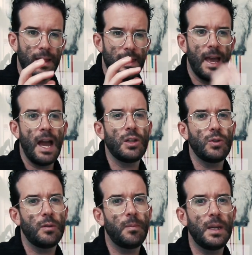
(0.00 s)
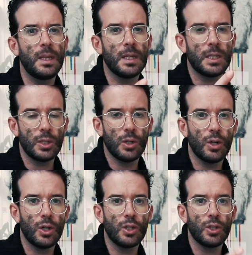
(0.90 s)
that should be the
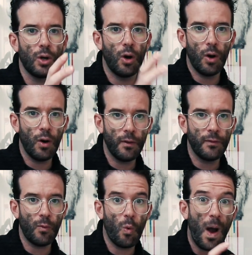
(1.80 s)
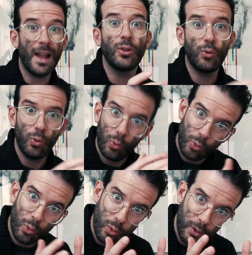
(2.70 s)
source of what to
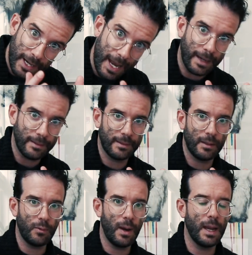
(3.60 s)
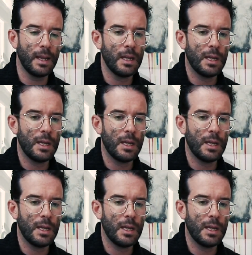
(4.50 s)
do next, right?